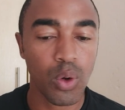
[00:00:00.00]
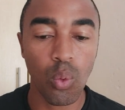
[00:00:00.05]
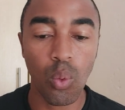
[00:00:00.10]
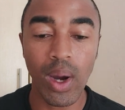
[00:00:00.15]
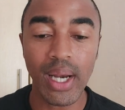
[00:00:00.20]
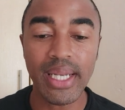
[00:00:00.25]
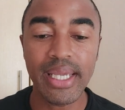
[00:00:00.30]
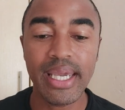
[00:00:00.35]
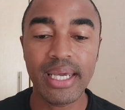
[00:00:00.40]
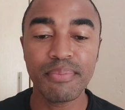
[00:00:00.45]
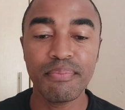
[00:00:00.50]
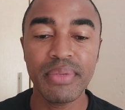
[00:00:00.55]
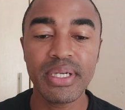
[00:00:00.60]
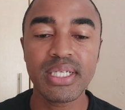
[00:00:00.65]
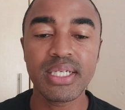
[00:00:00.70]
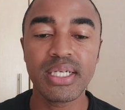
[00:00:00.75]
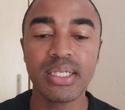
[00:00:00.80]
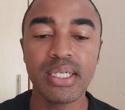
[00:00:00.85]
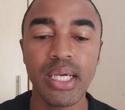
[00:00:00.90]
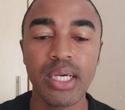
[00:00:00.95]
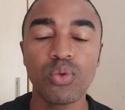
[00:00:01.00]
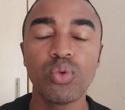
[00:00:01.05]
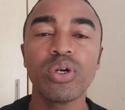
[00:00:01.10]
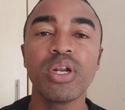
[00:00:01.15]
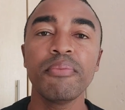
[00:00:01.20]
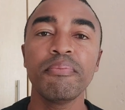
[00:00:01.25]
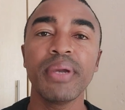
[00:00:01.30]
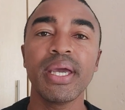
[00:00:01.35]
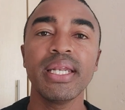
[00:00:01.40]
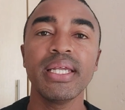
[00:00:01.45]
While he admitted it
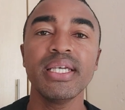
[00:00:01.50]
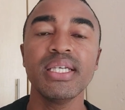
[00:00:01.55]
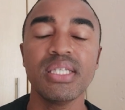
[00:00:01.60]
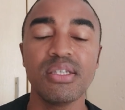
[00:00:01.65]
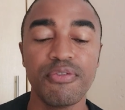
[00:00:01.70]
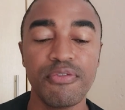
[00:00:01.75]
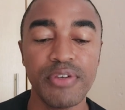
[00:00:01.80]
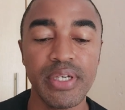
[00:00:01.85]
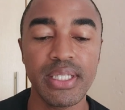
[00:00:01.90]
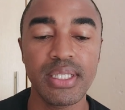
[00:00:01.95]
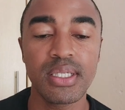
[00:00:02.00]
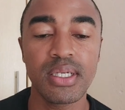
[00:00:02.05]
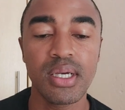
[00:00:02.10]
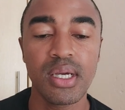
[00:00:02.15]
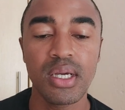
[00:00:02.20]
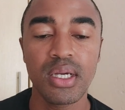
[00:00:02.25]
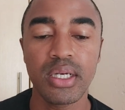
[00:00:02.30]
wouldn't be an easy feat,